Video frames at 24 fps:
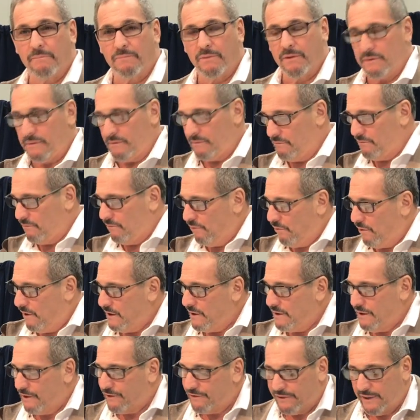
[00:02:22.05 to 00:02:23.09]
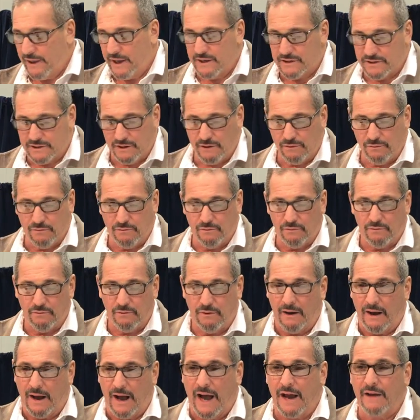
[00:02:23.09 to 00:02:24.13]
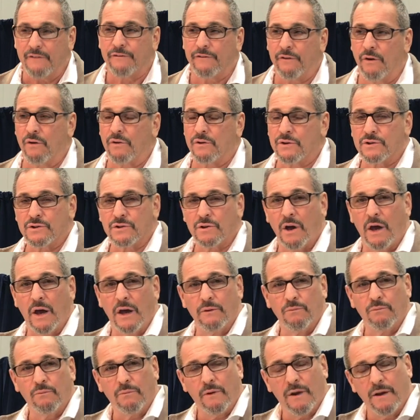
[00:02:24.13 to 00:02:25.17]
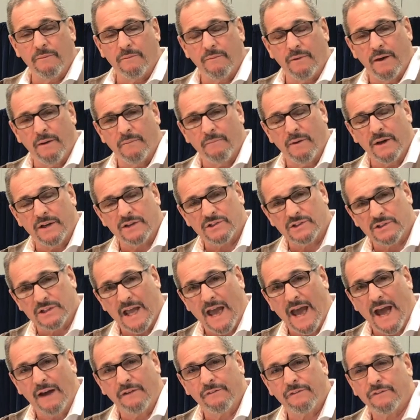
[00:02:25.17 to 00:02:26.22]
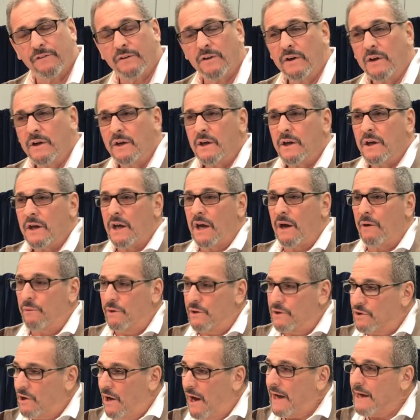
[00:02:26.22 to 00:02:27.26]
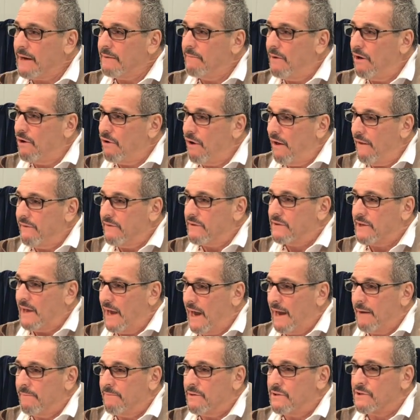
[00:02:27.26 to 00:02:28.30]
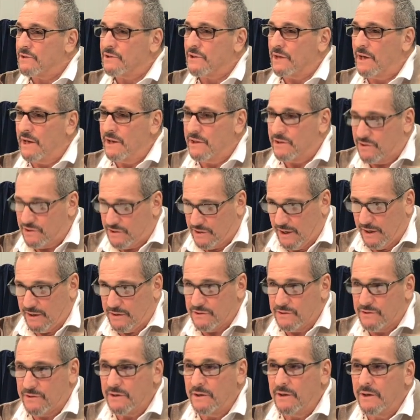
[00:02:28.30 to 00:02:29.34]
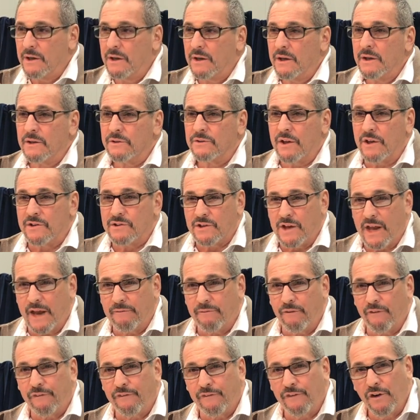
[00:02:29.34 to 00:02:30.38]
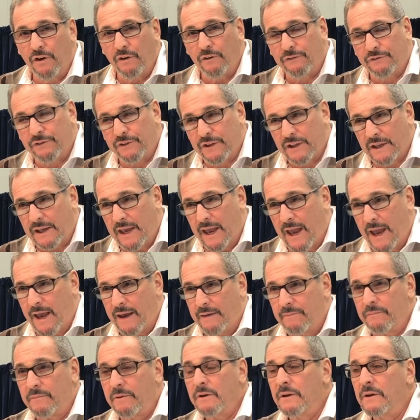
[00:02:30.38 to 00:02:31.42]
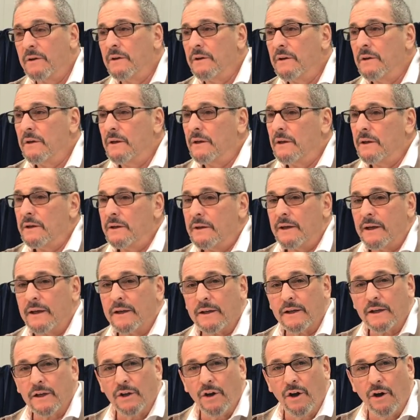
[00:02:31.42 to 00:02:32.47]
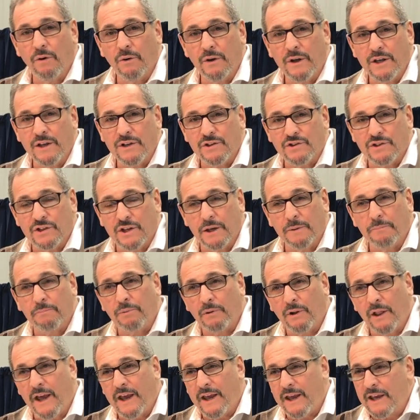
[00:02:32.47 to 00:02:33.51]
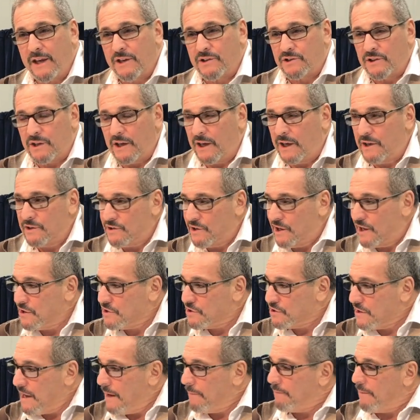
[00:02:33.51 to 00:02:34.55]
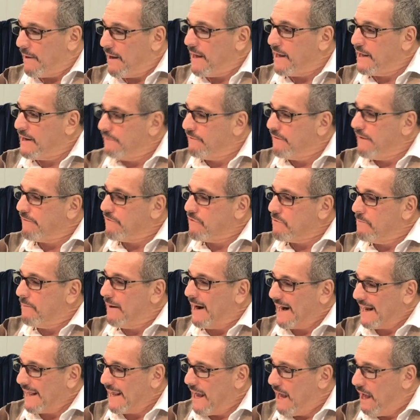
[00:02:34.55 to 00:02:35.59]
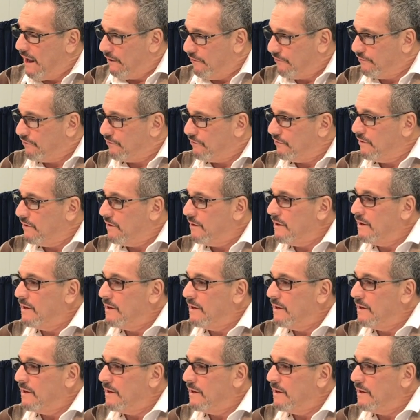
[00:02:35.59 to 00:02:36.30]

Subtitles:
But one of the things that I focus on and my staff, and we talk about all the time, is instincts. Does he have a feel for the game? You know, is he a step ahead of everybody else?